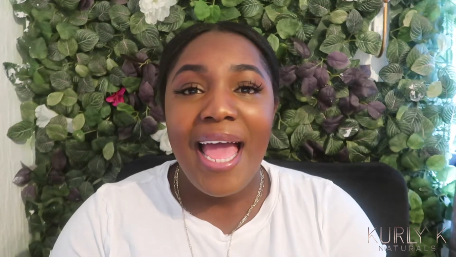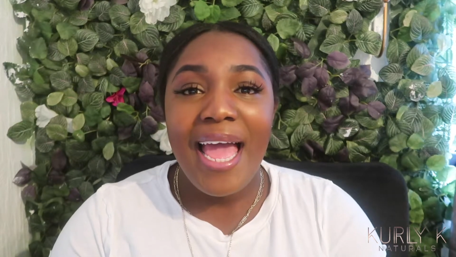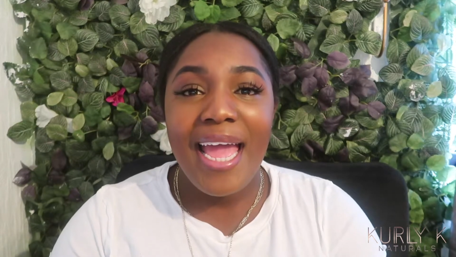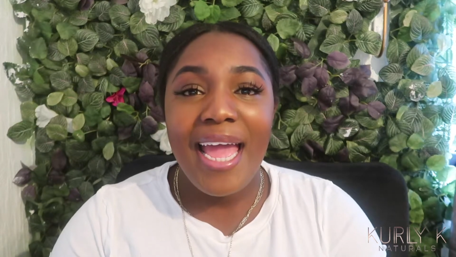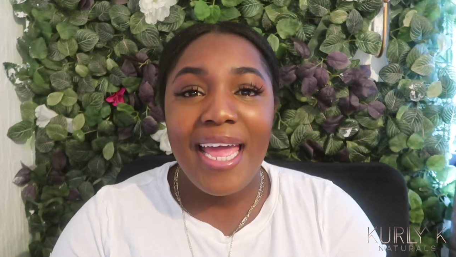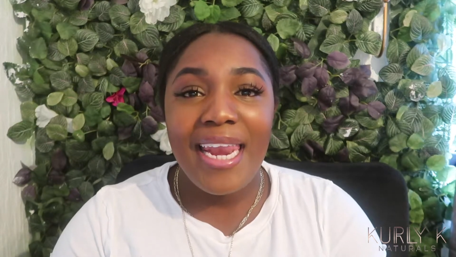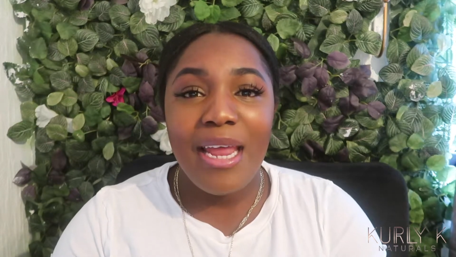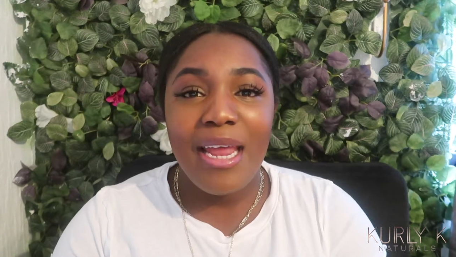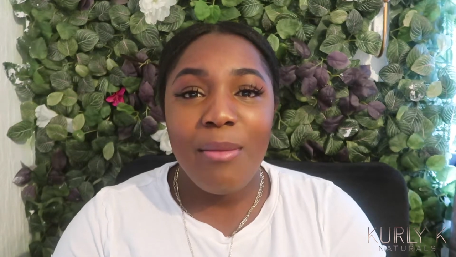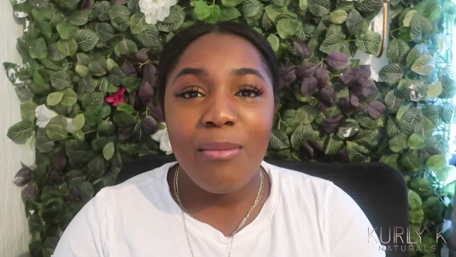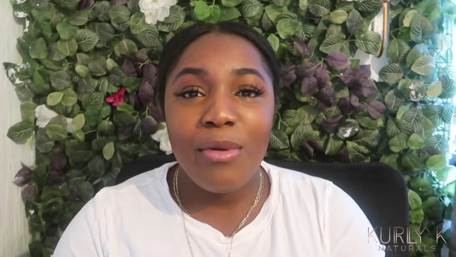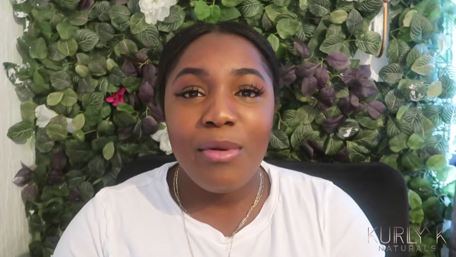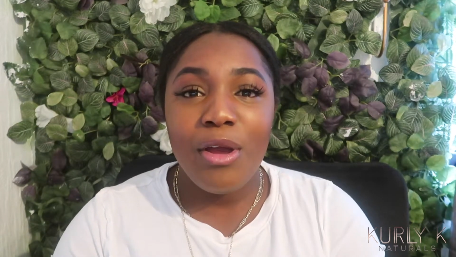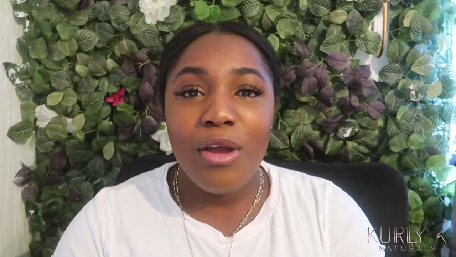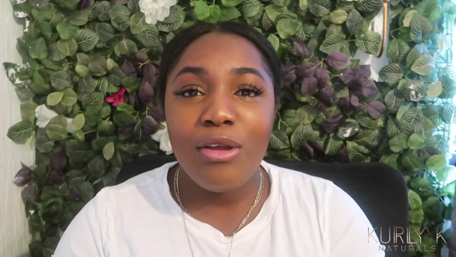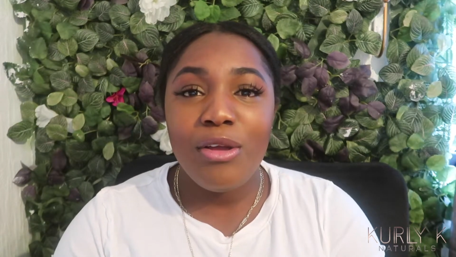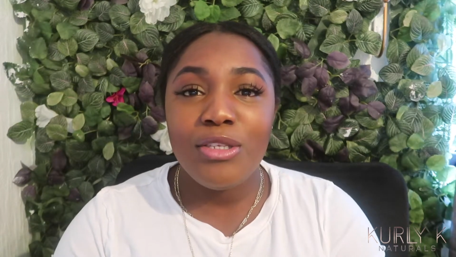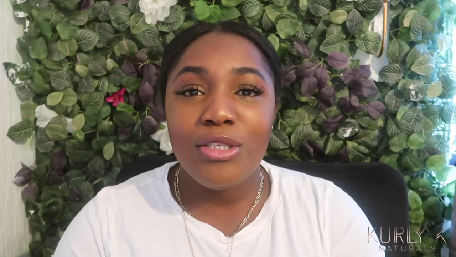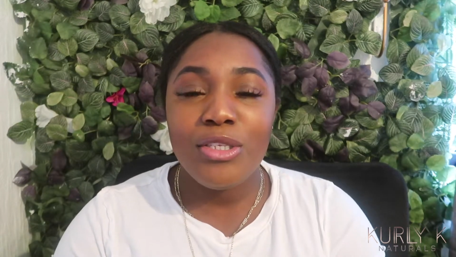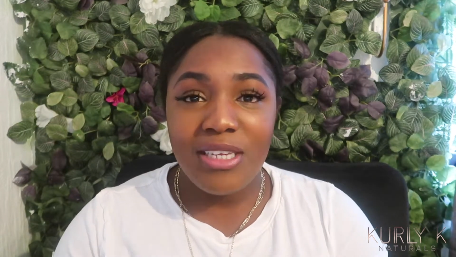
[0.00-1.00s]
and I'm
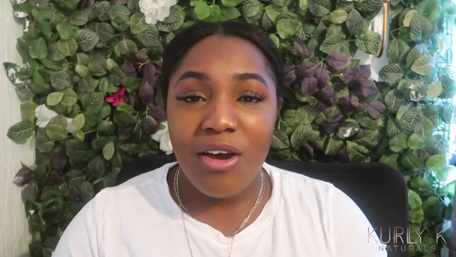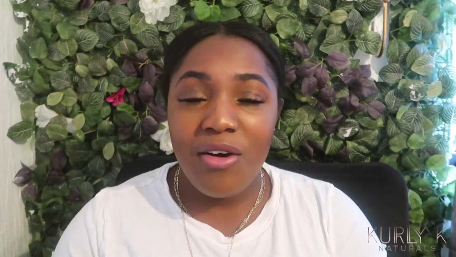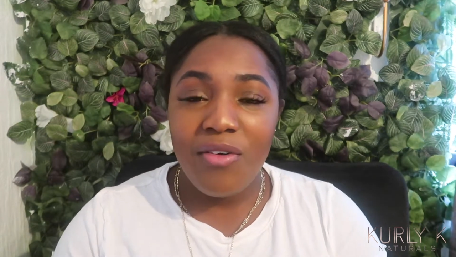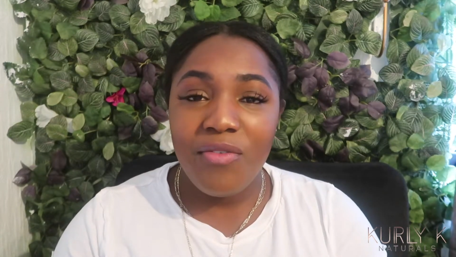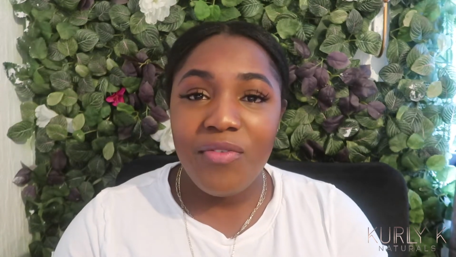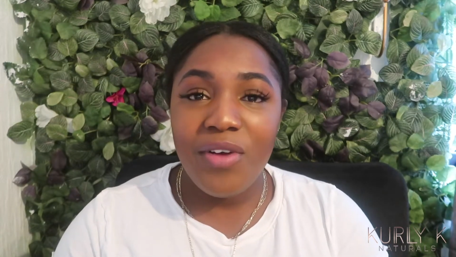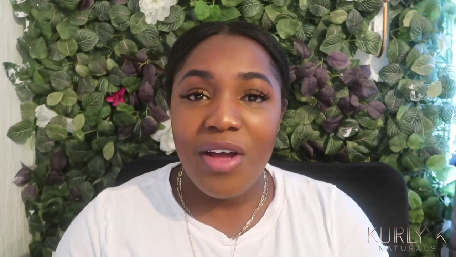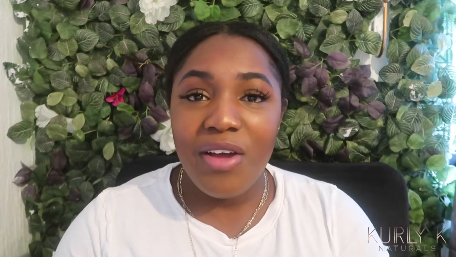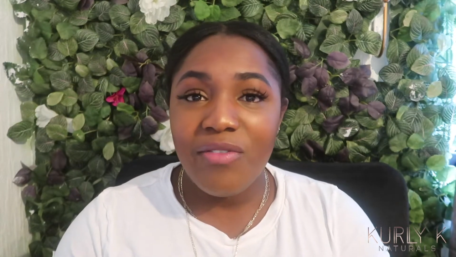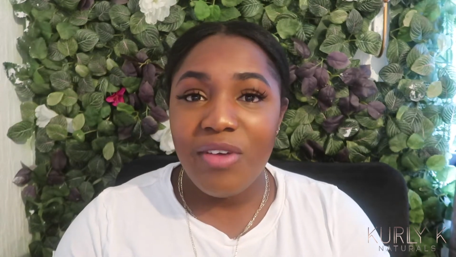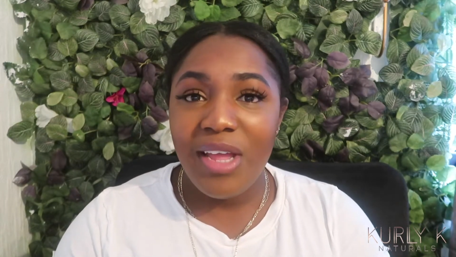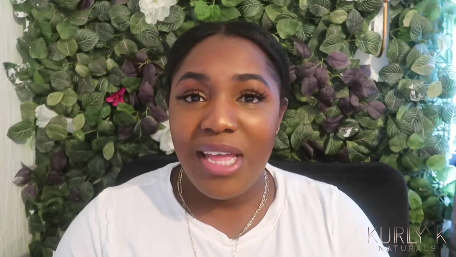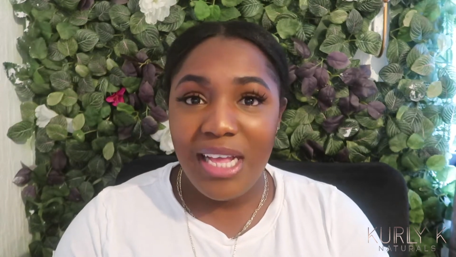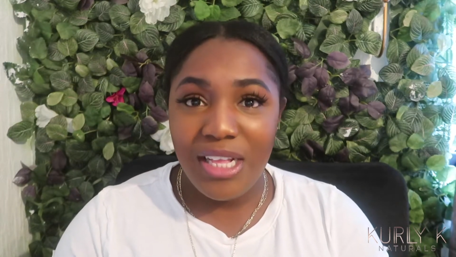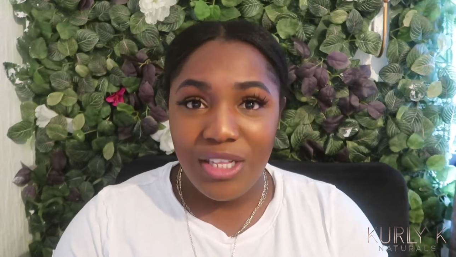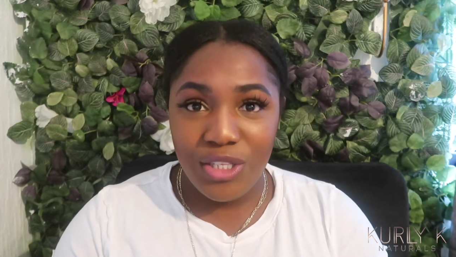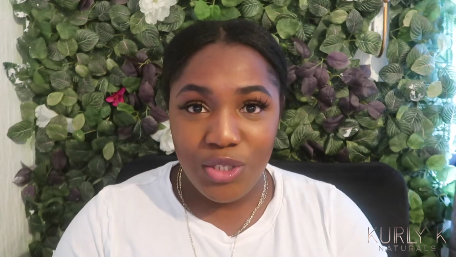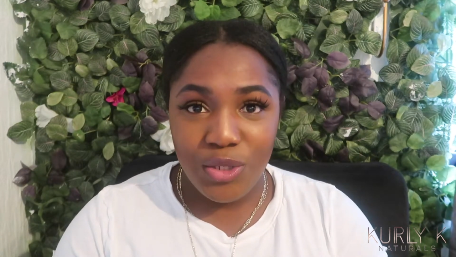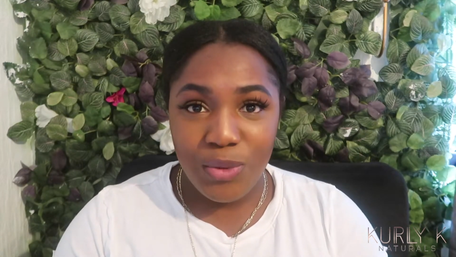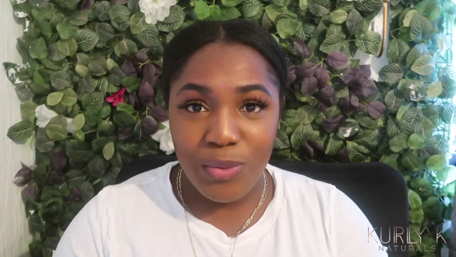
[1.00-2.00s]
going to delve further
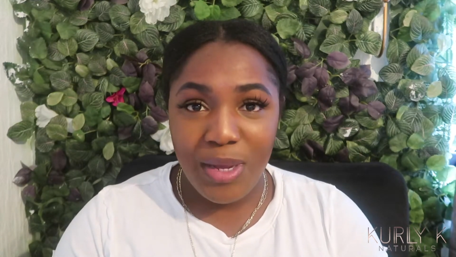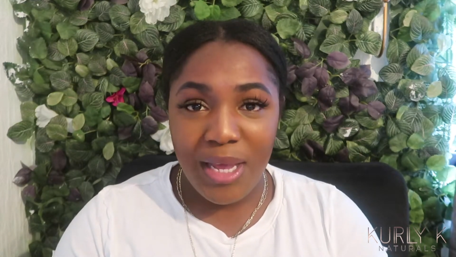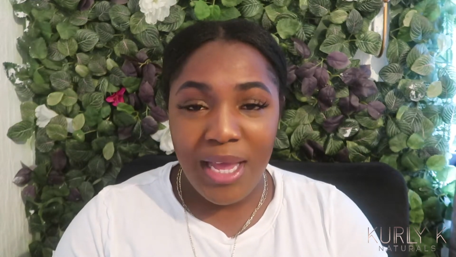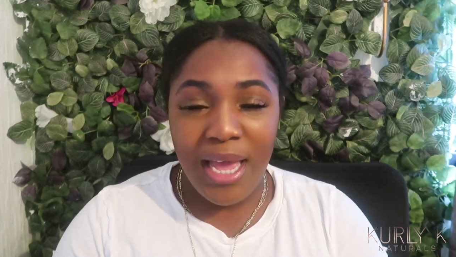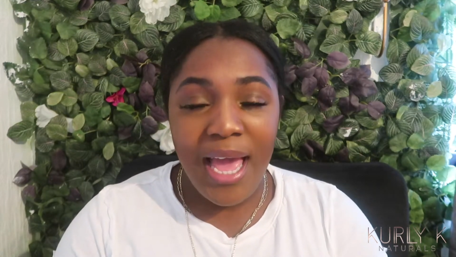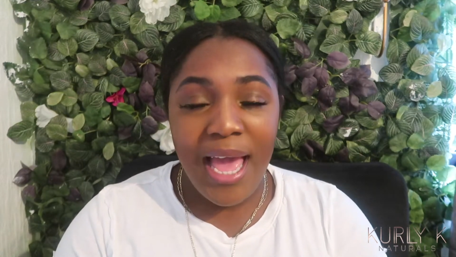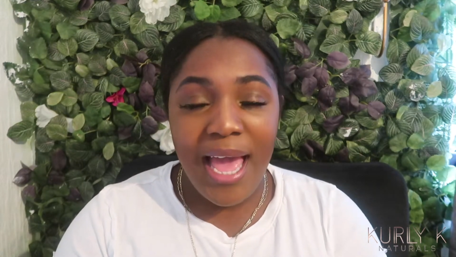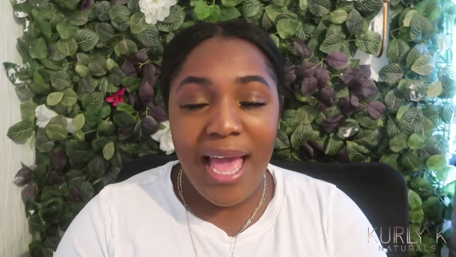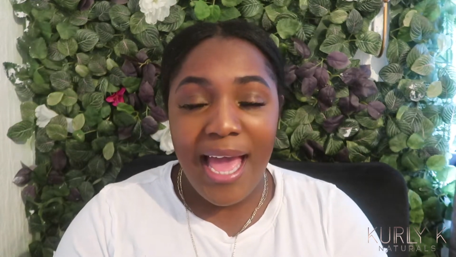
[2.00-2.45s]
into it.